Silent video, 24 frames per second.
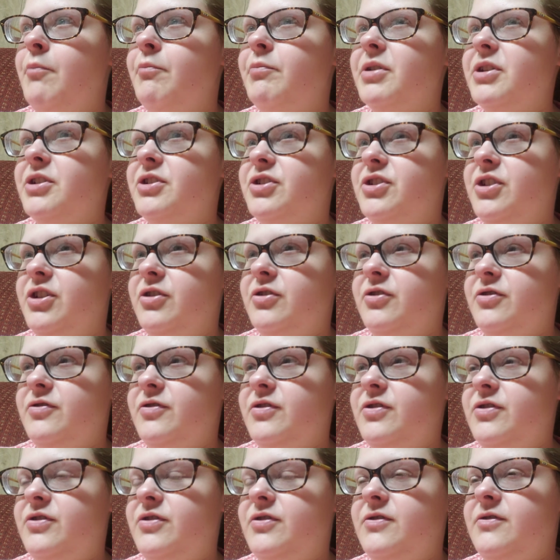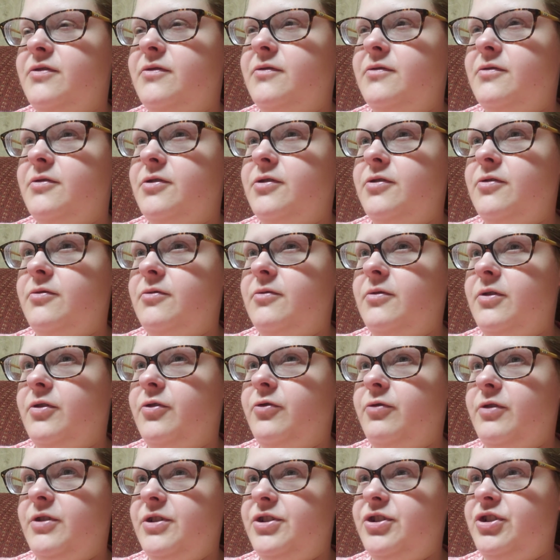but she goes to a
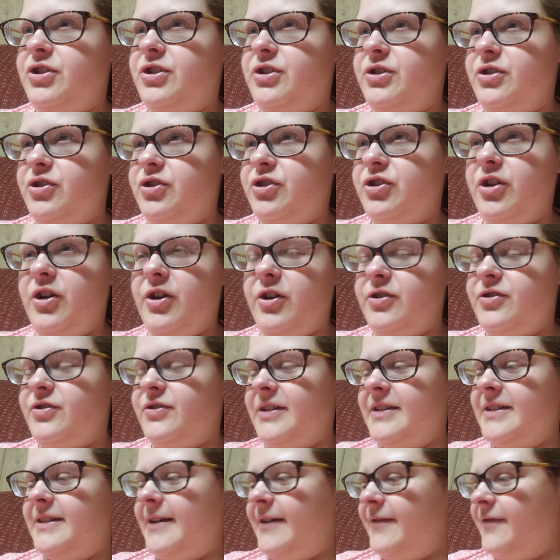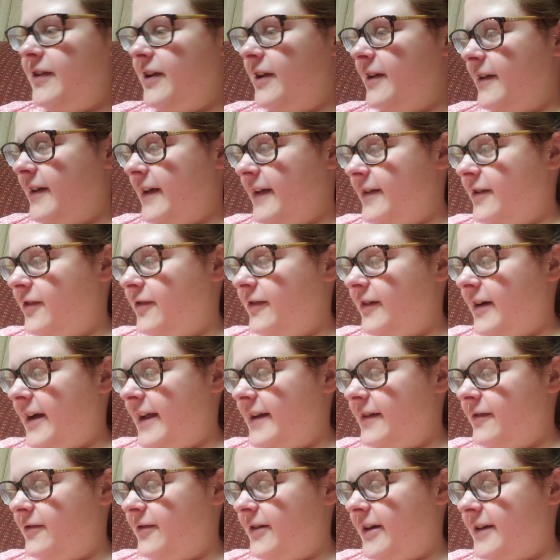Christian church. That's, I forget. I don't
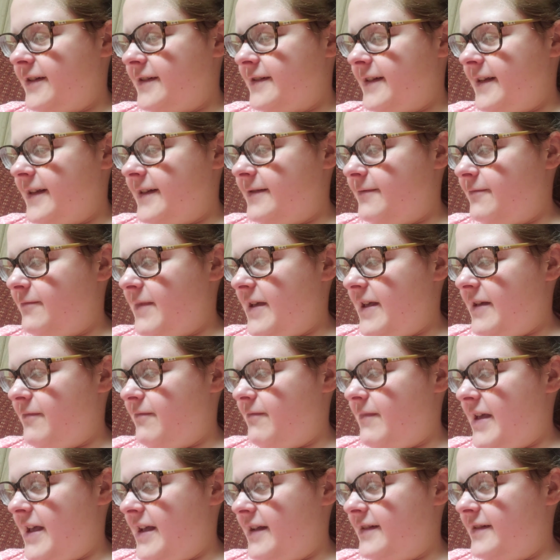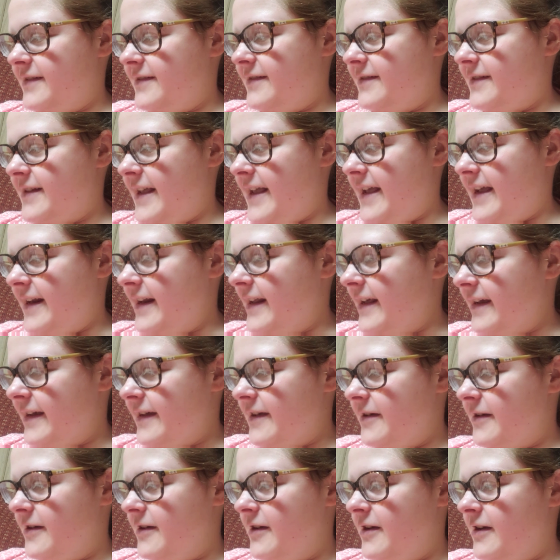know how to say it. It's
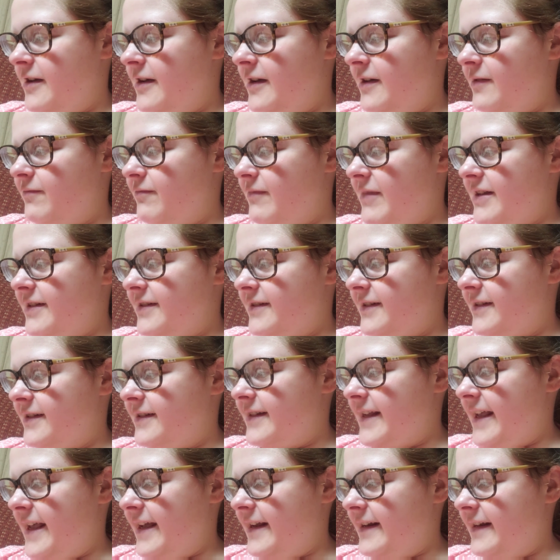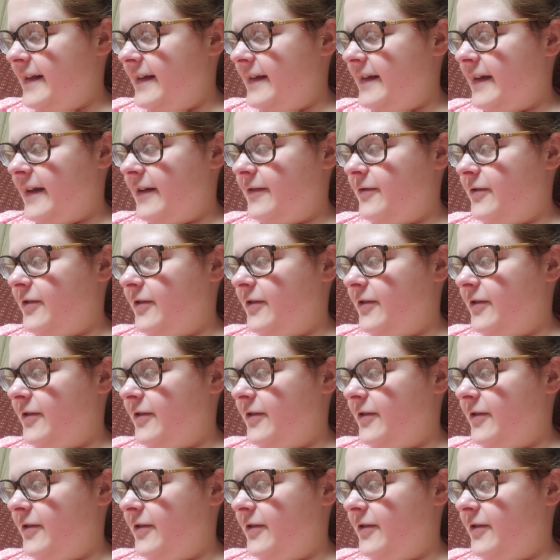Manzanic. Messianic, I don't